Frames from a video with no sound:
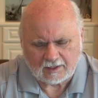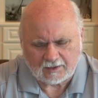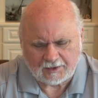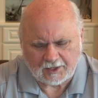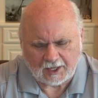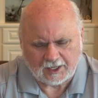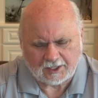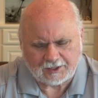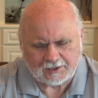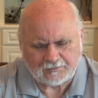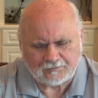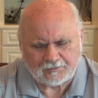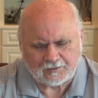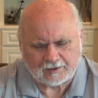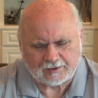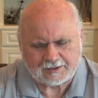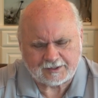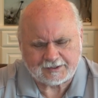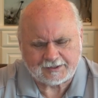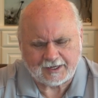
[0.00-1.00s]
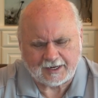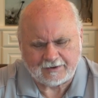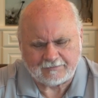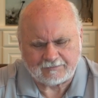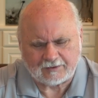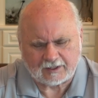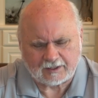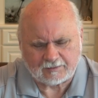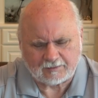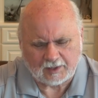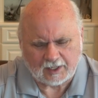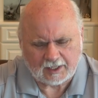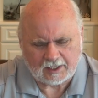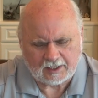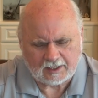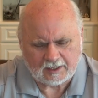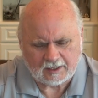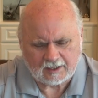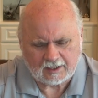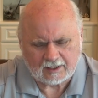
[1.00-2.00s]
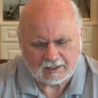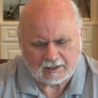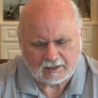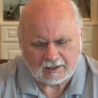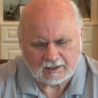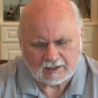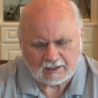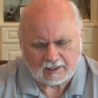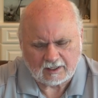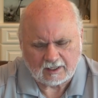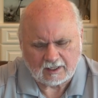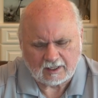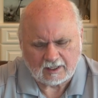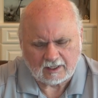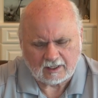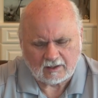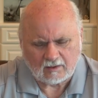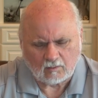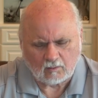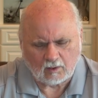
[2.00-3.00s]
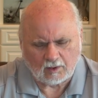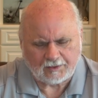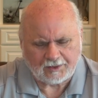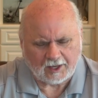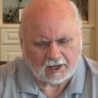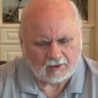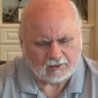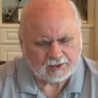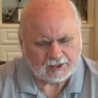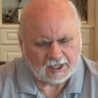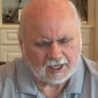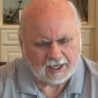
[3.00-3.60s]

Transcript: Thank you for saving me without